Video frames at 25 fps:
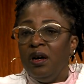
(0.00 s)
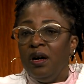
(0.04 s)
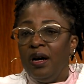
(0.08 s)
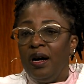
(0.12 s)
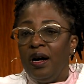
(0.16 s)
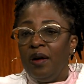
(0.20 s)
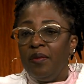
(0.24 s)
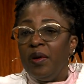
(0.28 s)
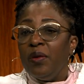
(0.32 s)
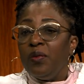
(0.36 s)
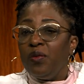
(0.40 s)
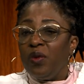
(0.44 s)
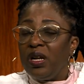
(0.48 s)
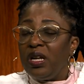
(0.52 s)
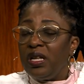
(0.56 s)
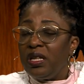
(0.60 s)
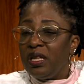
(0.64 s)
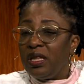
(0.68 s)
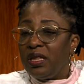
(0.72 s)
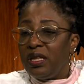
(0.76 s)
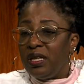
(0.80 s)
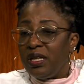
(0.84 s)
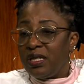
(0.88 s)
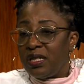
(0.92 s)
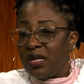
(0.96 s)
Um, and one
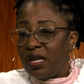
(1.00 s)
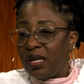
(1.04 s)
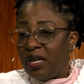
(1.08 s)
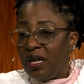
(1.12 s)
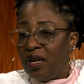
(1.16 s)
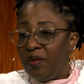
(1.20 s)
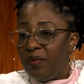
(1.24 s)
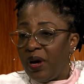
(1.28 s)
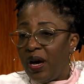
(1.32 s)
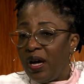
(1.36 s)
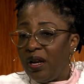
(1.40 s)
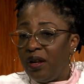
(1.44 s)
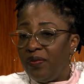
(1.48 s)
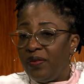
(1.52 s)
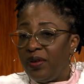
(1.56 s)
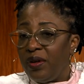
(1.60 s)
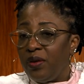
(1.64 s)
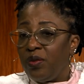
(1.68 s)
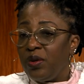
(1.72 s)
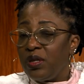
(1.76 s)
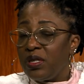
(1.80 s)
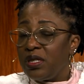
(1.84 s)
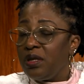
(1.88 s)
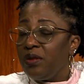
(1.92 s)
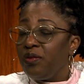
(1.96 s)
things that came out of it
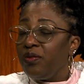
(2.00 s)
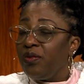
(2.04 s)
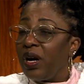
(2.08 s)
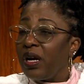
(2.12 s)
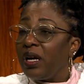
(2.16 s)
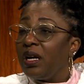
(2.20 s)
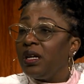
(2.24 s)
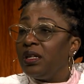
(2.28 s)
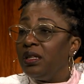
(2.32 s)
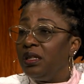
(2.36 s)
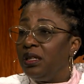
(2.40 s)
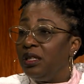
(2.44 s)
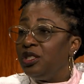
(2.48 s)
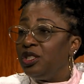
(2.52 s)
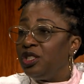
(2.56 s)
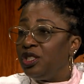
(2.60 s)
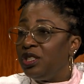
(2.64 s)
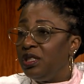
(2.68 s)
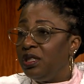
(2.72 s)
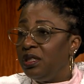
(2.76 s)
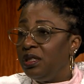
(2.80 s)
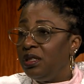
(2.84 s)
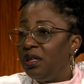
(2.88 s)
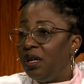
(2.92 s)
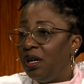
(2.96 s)
was the
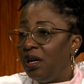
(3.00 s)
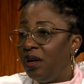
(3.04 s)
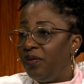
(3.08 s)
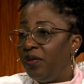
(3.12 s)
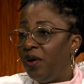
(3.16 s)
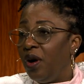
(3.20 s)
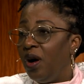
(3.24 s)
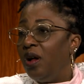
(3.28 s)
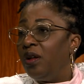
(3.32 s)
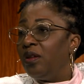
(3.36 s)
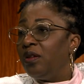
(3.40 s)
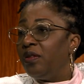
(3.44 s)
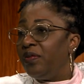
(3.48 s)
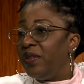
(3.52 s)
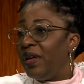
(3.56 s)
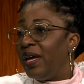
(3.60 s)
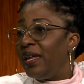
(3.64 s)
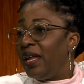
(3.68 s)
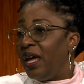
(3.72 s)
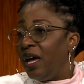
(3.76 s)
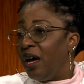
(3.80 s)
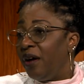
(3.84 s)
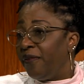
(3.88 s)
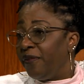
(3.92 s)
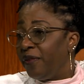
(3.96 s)
recognition of all of that
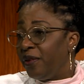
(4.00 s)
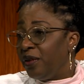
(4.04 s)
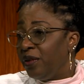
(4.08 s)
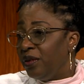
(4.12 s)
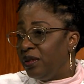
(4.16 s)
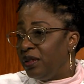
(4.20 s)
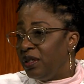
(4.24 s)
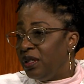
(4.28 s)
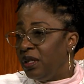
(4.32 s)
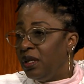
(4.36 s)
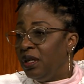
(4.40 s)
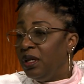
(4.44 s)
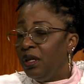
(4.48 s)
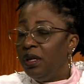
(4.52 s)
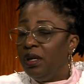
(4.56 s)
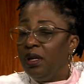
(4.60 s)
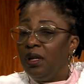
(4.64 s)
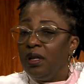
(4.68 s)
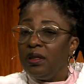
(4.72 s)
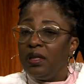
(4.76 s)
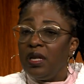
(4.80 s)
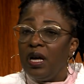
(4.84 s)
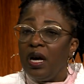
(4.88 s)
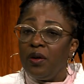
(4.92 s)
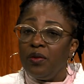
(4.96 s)
effort
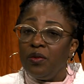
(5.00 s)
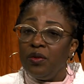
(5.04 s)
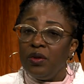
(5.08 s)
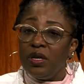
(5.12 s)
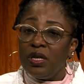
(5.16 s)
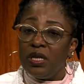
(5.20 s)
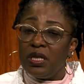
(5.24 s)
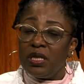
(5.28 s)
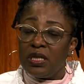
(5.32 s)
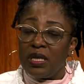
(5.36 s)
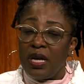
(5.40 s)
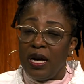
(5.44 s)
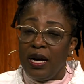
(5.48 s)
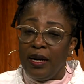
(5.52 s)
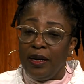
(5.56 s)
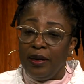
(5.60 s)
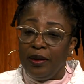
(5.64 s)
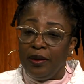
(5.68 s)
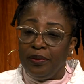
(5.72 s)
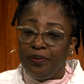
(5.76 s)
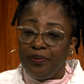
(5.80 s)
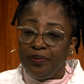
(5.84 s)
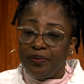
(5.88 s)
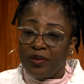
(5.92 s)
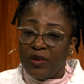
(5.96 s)
that was,
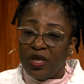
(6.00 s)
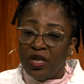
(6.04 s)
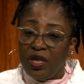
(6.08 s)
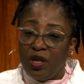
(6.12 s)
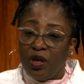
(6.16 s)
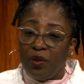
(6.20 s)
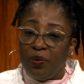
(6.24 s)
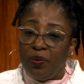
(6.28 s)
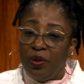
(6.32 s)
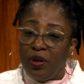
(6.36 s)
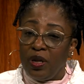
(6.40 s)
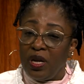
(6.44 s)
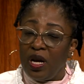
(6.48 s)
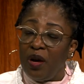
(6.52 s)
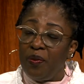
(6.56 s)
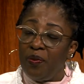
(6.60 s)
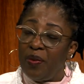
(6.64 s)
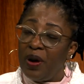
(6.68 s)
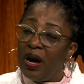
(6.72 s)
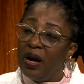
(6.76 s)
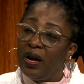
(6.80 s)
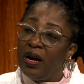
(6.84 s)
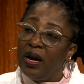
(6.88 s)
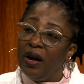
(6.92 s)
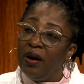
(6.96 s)
um, you know, put up
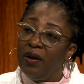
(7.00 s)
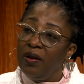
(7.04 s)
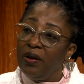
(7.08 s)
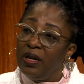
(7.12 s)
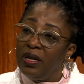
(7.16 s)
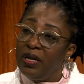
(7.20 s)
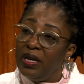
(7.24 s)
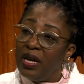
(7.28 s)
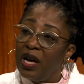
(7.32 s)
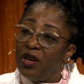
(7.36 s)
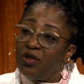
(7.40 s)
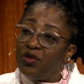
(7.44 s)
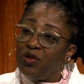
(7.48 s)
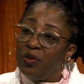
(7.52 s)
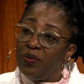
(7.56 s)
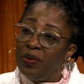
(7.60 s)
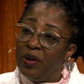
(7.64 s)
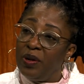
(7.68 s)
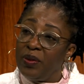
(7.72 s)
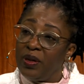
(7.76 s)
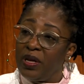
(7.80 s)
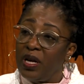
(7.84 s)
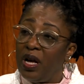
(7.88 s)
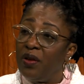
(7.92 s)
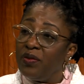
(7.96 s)
by our Nashua
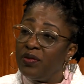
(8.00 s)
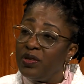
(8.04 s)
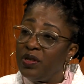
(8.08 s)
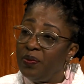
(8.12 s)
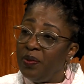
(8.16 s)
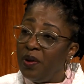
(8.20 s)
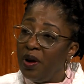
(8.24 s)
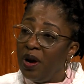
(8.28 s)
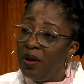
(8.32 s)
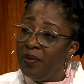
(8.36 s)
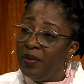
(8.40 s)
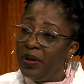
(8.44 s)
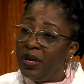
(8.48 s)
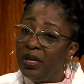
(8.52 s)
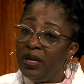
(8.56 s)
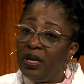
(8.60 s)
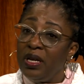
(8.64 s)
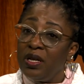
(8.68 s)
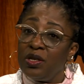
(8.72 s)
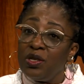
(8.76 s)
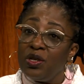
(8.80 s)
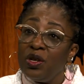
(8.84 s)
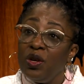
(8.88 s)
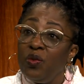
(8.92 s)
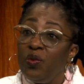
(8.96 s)
Public Health Department.
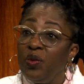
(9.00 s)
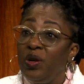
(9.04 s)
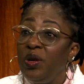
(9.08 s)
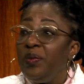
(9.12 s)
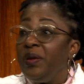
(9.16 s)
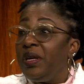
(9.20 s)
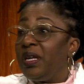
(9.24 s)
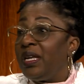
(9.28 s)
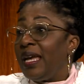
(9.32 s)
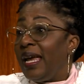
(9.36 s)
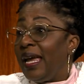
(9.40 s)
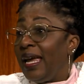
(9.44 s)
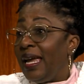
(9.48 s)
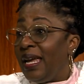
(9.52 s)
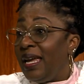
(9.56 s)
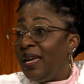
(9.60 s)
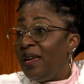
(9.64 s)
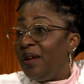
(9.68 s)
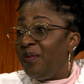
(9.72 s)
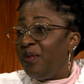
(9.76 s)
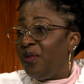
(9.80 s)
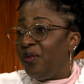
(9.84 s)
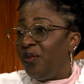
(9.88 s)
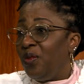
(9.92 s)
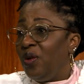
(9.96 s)
And so we became
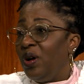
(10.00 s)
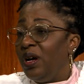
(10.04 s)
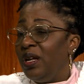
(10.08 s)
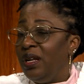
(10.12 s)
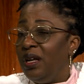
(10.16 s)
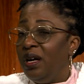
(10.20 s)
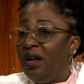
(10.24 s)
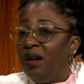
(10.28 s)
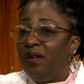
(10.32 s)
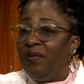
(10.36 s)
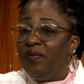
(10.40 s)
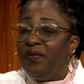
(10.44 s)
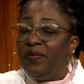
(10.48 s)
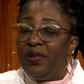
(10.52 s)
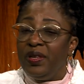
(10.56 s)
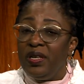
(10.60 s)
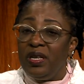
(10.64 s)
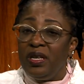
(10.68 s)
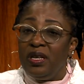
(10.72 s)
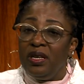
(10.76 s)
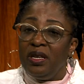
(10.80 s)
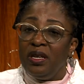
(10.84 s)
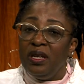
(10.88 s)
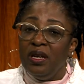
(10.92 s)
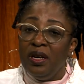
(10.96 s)
one of
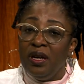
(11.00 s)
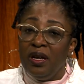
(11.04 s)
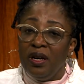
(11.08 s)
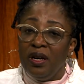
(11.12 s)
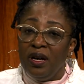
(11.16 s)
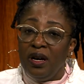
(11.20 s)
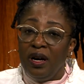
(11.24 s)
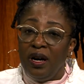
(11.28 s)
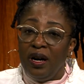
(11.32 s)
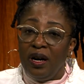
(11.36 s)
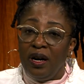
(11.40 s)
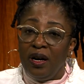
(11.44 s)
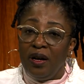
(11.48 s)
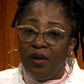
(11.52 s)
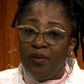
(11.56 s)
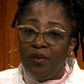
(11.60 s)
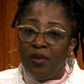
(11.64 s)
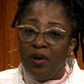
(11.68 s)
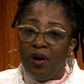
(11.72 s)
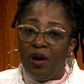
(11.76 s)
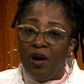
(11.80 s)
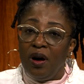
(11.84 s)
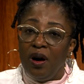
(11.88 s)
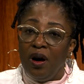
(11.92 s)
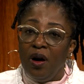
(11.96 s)
the um,
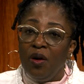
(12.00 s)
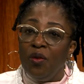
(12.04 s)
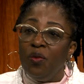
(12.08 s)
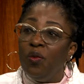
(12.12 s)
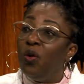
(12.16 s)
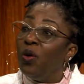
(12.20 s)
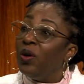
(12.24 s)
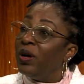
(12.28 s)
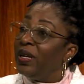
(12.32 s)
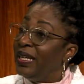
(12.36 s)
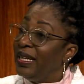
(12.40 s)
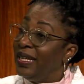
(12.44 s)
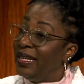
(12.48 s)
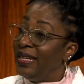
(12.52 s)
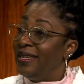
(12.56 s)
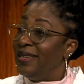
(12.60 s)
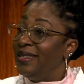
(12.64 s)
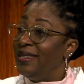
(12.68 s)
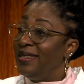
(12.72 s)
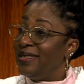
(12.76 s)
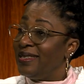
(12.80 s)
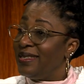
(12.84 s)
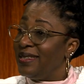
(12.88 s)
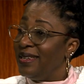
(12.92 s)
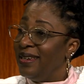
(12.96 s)

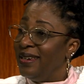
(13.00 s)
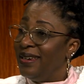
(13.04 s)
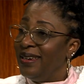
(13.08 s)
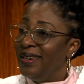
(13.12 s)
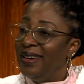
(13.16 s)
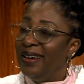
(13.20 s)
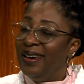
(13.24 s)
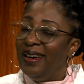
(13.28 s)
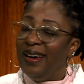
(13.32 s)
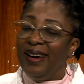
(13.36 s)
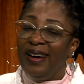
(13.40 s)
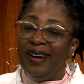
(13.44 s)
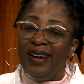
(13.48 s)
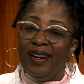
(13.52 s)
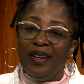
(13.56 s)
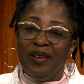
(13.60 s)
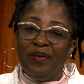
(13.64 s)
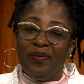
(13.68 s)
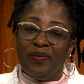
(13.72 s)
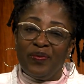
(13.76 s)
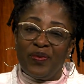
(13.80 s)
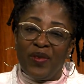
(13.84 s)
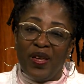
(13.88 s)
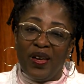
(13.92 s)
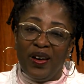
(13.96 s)
awardees
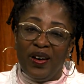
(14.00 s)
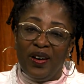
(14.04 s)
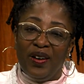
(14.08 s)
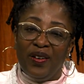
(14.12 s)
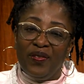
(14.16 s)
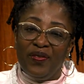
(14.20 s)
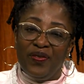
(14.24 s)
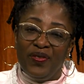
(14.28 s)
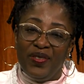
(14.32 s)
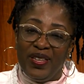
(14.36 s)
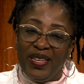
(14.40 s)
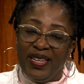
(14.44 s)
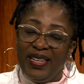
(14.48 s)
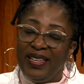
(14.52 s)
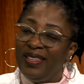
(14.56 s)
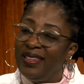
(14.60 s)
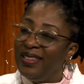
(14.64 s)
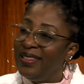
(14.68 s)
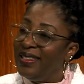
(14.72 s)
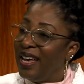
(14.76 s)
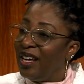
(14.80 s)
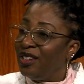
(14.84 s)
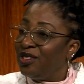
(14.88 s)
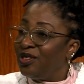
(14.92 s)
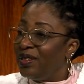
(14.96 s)
um, of the
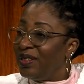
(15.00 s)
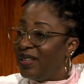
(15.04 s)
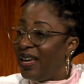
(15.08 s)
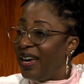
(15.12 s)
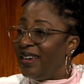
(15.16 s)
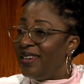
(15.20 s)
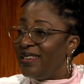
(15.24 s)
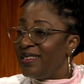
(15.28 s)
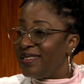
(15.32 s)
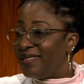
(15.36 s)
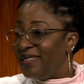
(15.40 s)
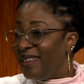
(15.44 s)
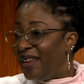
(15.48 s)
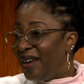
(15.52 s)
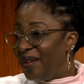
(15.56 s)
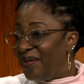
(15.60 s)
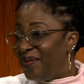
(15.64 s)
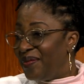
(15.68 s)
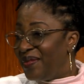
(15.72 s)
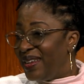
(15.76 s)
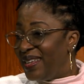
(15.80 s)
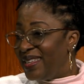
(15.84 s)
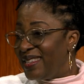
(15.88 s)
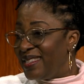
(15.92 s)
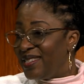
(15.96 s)
Nashua Lions Club.
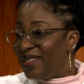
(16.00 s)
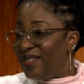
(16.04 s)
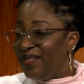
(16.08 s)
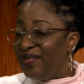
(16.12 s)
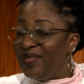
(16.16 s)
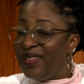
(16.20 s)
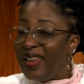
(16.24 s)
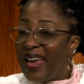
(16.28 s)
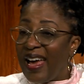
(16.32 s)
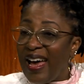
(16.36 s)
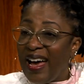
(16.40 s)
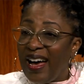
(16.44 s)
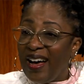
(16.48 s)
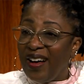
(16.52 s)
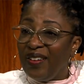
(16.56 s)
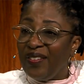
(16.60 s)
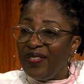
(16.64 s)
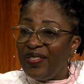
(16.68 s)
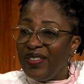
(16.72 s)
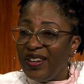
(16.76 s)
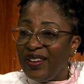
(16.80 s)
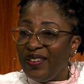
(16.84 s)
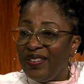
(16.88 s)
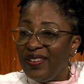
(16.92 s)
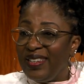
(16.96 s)
And so now
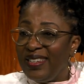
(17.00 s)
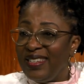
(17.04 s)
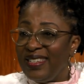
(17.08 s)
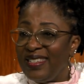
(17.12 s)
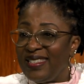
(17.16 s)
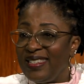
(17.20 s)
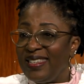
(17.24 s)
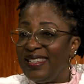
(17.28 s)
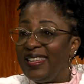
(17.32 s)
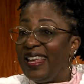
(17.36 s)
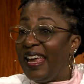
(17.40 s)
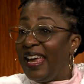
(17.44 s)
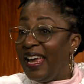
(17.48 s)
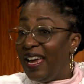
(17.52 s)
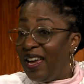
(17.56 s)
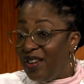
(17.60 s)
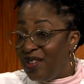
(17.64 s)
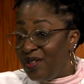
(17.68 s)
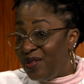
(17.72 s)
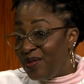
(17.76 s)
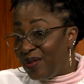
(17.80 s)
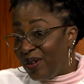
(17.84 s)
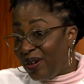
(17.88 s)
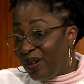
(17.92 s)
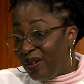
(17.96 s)
there is an
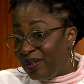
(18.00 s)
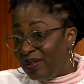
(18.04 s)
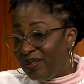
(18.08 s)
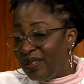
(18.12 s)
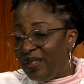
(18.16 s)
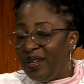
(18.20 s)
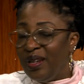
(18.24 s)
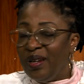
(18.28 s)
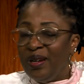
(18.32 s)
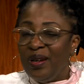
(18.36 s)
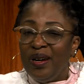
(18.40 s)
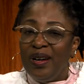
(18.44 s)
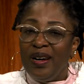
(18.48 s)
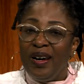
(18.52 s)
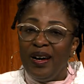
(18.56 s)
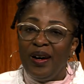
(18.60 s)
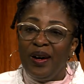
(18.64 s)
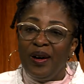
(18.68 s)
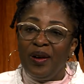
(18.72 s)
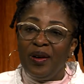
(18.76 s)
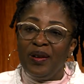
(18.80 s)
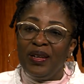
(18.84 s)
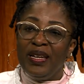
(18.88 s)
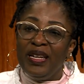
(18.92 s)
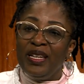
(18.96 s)
annual
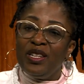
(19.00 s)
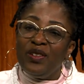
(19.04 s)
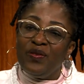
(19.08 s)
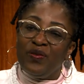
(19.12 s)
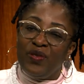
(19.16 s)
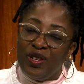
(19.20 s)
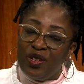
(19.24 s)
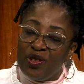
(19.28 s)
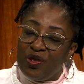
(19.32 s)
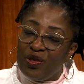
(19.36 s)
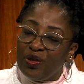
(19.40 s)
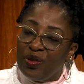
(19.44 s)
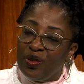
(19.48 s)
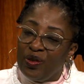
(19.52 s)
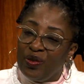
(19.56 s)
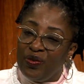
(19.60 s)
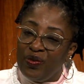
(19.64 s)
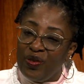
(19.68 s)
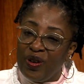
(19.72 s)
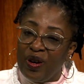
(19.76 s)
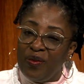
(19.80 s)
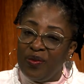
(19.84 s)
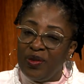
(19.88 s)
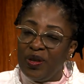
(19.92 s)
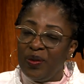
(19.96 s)
uh, individual
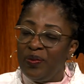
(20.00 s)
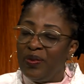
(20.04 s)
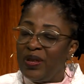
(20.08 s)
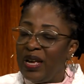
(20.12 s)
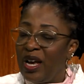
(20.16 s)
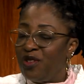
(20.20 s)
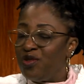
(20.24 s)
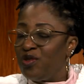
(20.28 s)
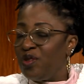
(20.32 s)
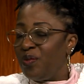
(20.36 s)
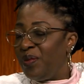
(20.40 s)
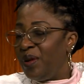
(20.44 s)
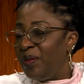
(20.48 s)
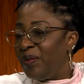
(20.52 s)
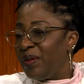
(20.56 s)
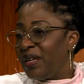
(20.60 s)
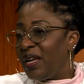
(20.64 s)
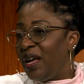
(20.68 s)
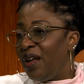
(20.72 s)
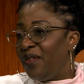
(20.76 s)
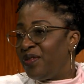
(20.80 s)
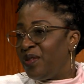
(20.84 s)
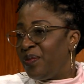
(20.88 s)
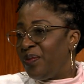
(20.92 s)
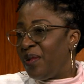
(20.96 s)
from the Nashua Public
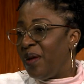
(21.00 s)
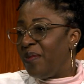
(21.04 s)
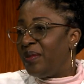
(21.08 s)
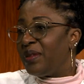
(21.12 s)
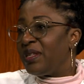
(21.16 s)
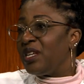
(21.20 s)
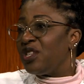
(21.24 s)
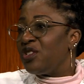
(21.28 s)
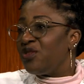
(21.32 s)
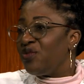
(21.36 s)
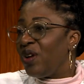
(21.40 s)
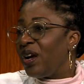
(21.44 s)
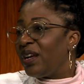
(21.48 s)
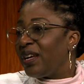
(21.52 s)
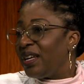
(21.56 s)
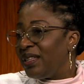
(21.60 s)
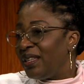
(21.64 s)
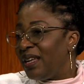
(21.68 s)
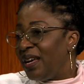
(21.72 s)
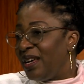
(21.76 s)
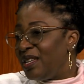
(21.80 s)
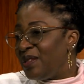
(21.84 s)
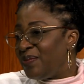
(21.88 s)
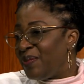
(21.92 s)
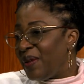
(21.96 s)
Health Department that's
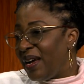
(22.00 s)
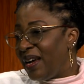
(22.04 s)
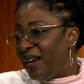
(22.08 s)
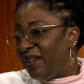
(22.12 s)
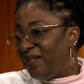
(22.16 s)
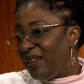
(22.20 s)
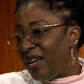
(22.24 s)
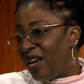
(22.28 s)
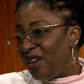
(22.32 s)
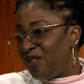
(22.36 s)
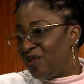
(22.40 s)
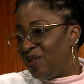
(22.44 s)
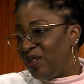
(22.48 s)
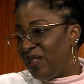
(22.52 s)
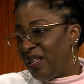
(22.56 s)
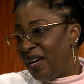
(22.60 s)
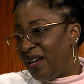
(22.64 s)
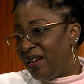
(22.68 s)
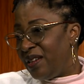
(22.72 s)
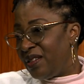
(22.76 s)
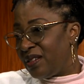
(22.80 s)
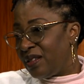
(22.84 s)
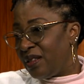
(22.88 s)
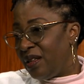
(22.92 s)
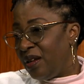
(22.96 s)
recognized by our Nashua
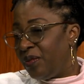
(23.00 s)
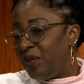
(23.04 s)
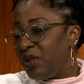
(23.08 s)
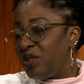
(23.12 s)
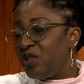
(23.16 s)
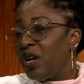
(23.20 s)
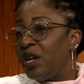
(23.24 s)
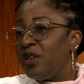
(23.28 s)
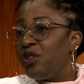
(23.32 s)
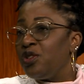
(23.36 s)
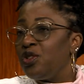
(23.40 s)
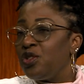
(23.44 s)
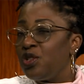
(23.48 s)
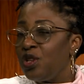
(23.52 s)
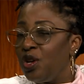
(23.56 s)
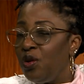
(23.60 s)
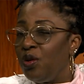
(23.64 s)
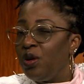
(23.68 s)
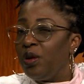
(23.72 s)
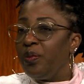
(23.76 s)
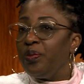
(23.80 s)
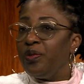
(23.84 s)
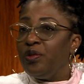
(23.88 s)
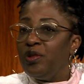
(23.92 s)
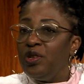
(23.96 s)
Lions Club, which I so
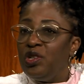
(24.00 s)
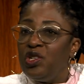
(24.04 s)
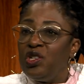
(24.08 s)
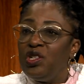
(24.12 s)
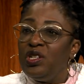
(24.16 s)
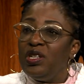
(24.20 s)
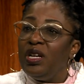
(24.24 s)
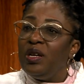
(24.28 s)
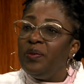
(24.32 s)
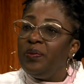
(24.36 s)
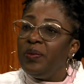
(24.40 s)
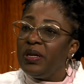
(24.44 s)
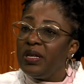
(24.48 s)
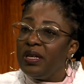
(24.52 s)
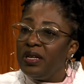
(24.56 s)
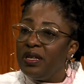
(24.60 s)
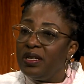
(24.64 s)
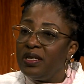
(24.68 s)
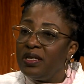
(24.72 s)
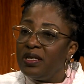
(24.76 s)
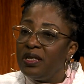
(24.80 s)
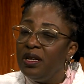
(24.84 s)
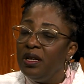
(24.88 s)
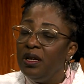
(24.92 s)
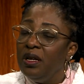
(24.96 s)
appreciate
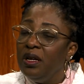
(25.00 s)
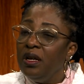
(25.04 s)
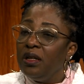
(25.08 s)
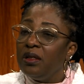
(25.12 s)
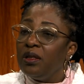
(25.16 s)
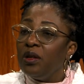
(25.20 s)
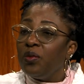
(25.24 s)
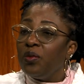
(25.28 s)
because the